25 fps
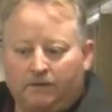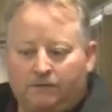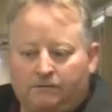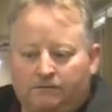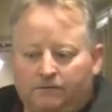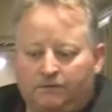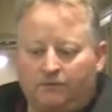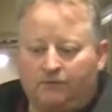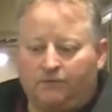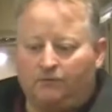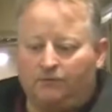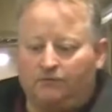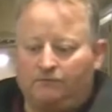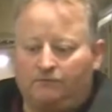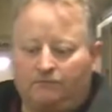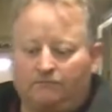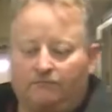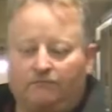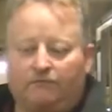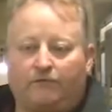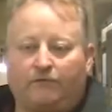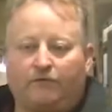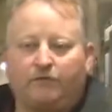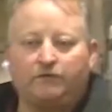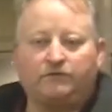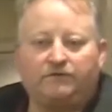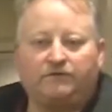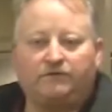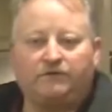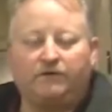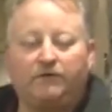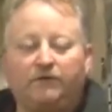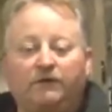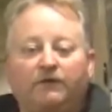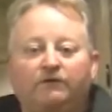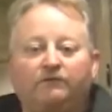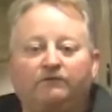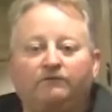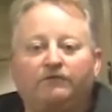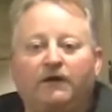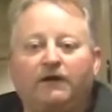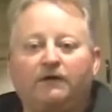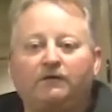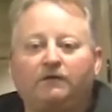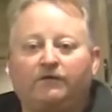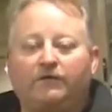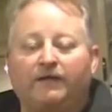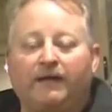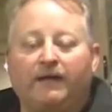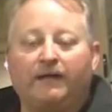So for those of you who didn't
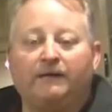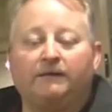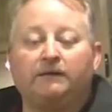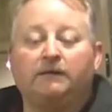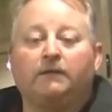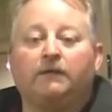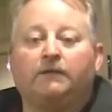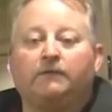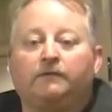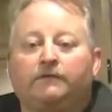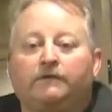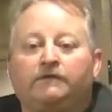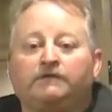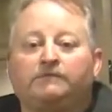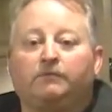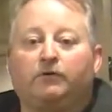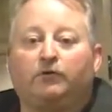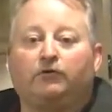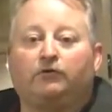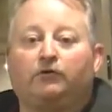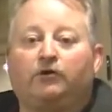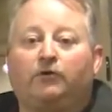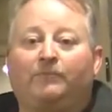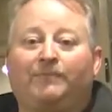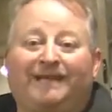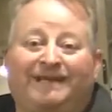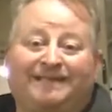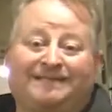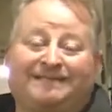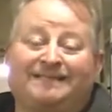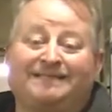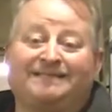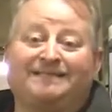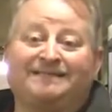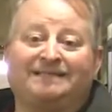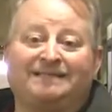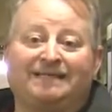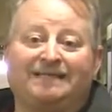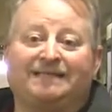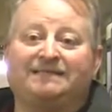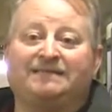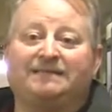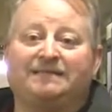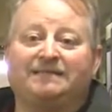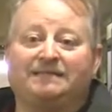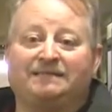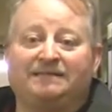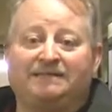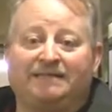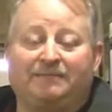follow that, this motorhome has
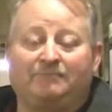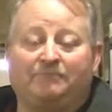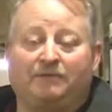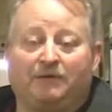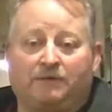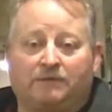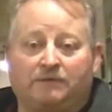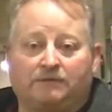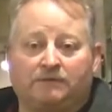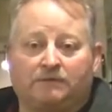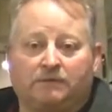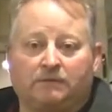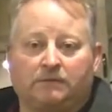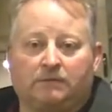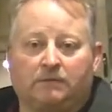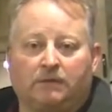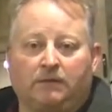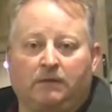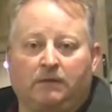6 seat belts.